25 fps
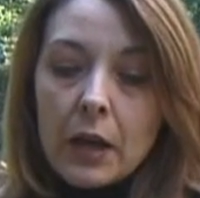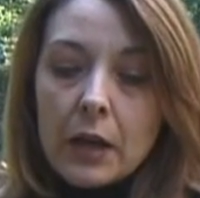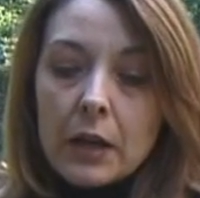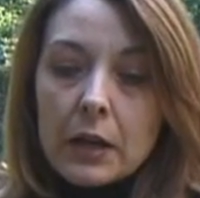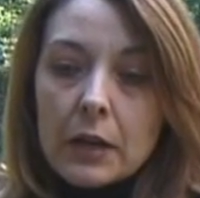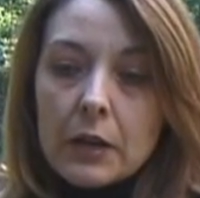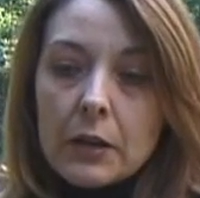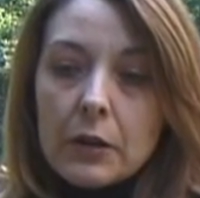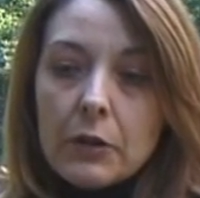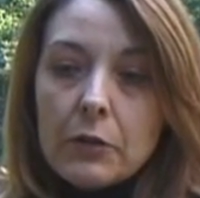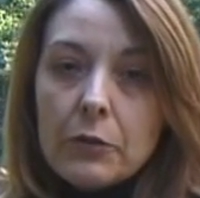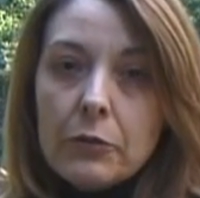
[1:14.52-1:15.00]

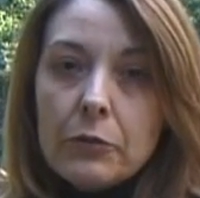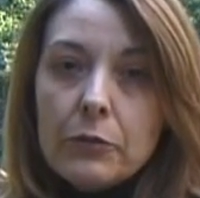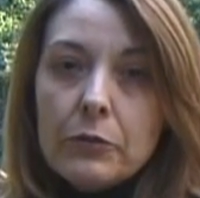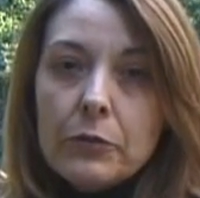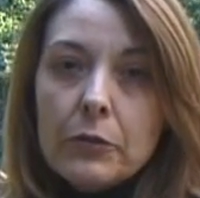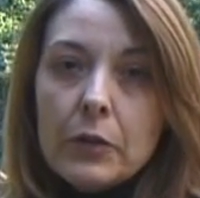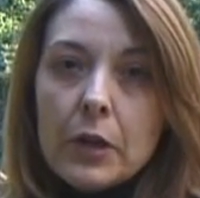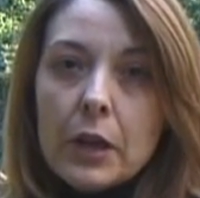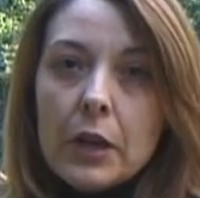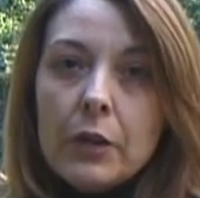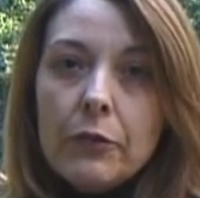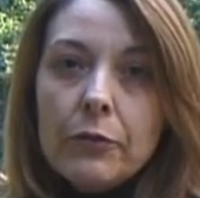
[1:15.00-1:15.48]

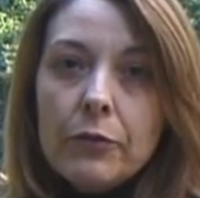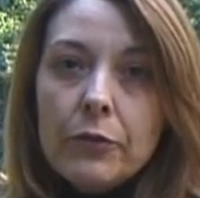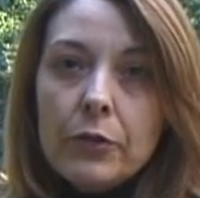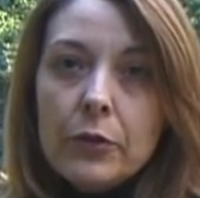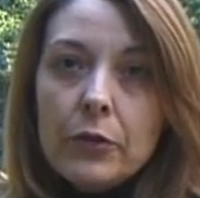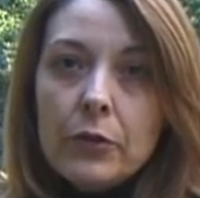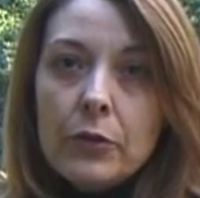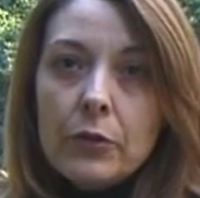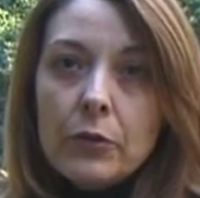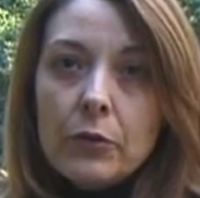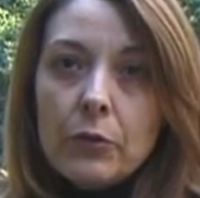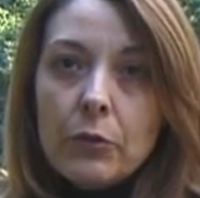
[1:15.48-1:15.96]
If
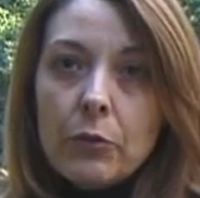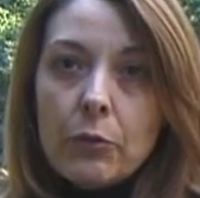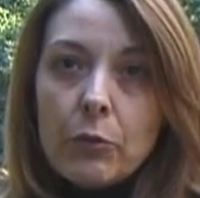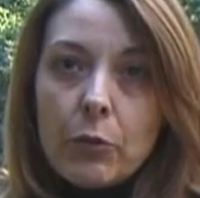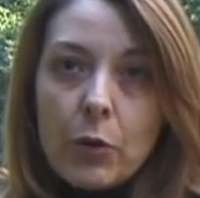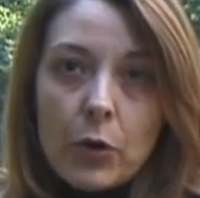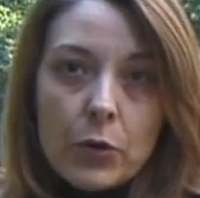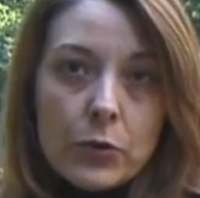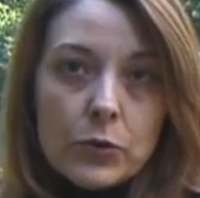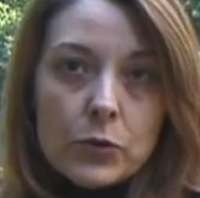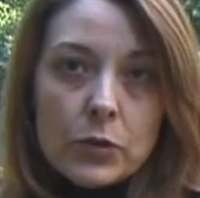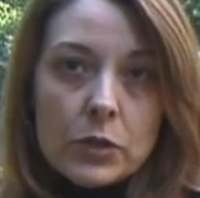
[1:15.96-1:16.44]
you
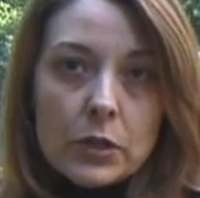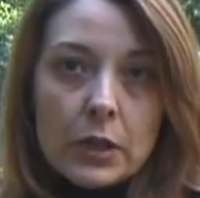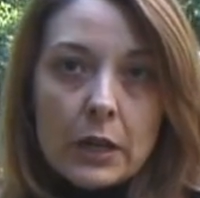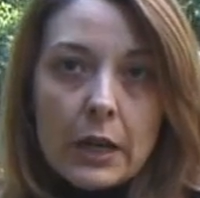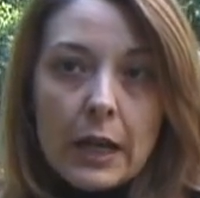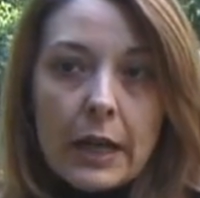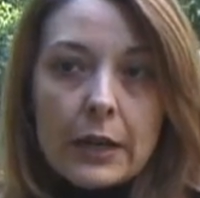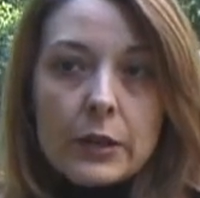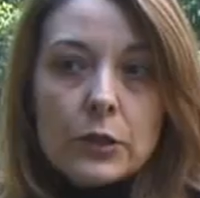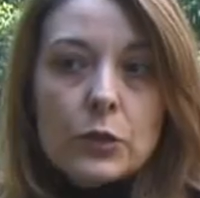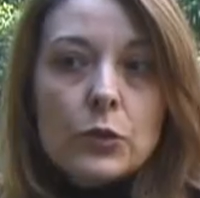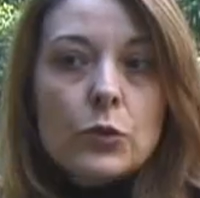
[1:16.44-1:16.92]
want
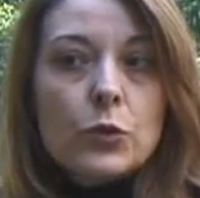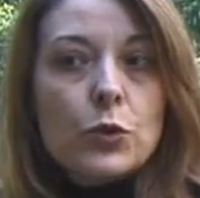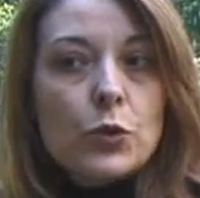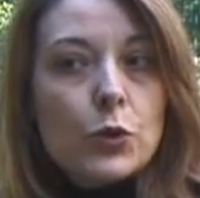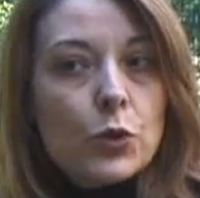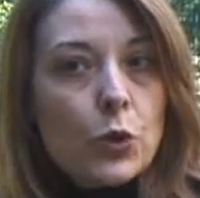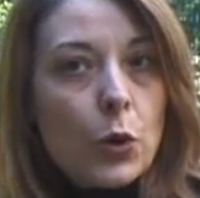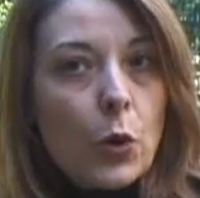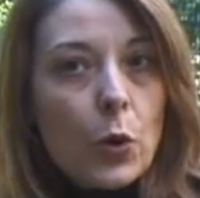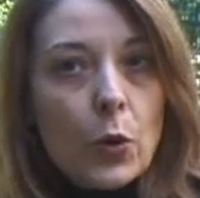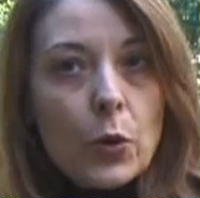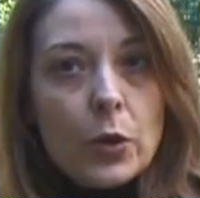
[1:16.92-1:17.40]
to
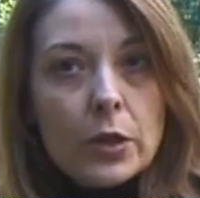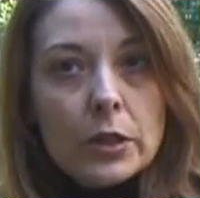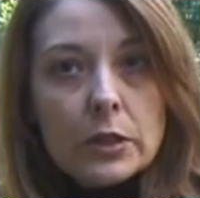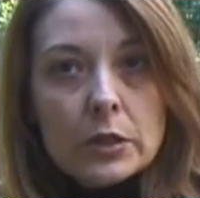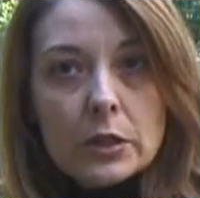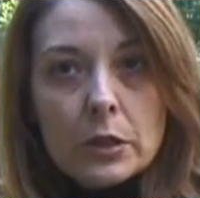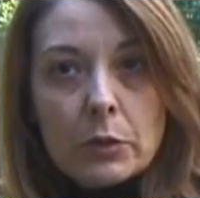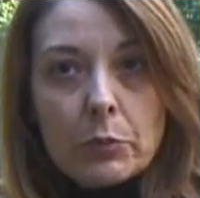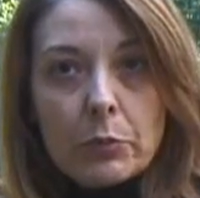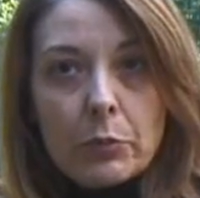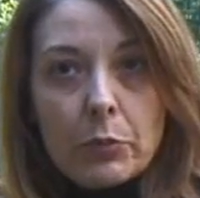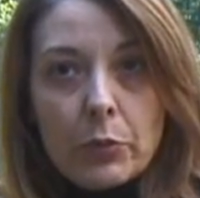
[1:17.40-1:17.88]
join
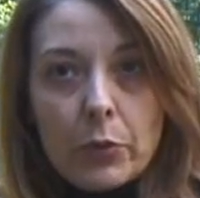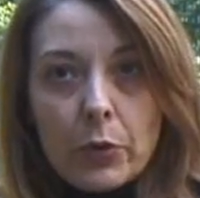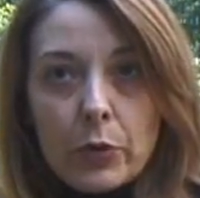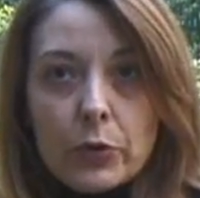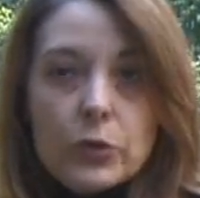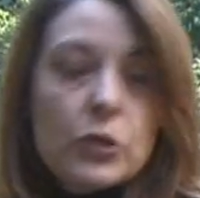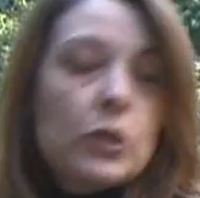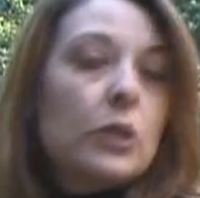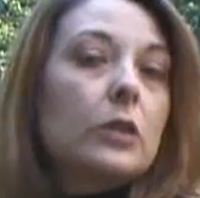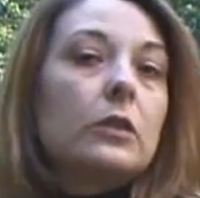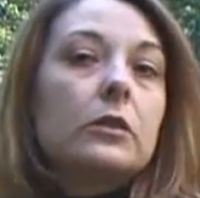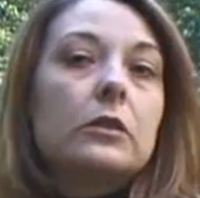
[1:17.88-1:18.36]
the
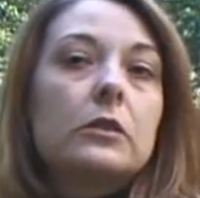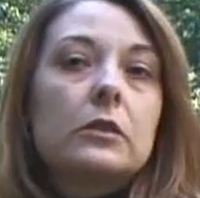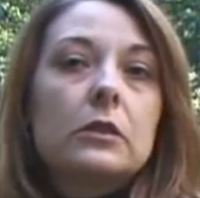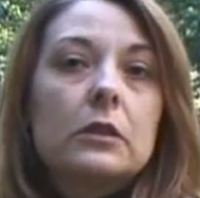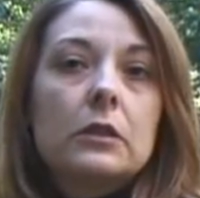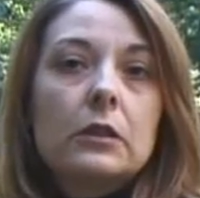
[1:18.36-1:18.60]
project,